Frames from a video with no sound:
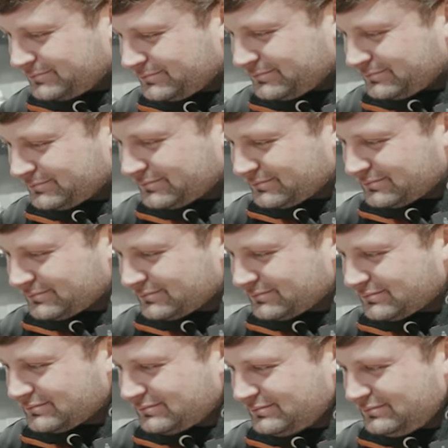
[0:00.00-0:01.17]

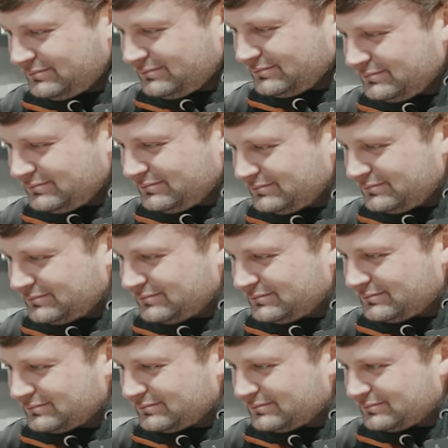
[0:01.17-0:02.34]

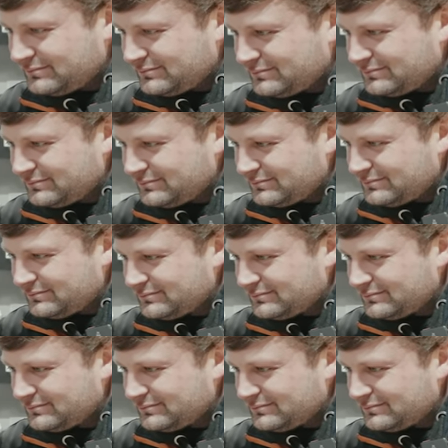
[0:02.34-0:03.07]
Nobody speaks.